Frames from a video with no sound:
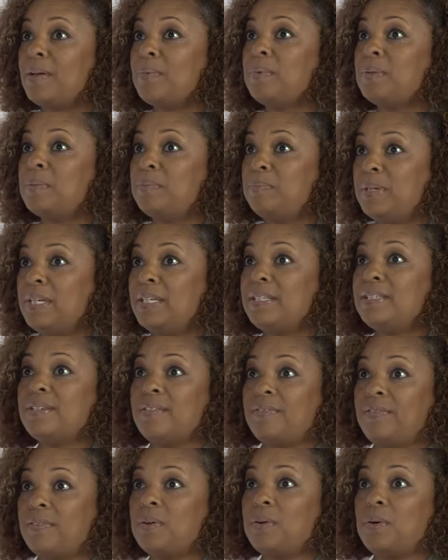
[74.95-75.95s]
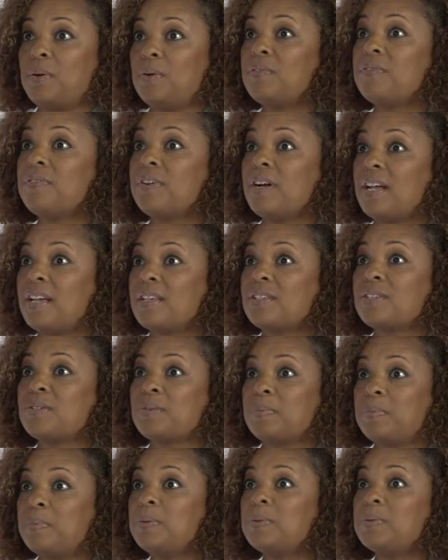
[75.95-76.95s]
it would be difficult for us
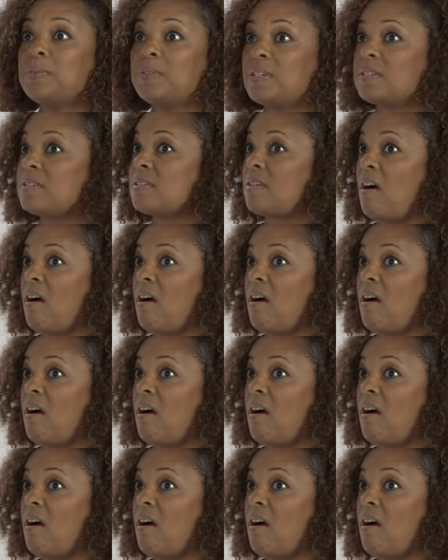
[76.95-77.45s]
to pull this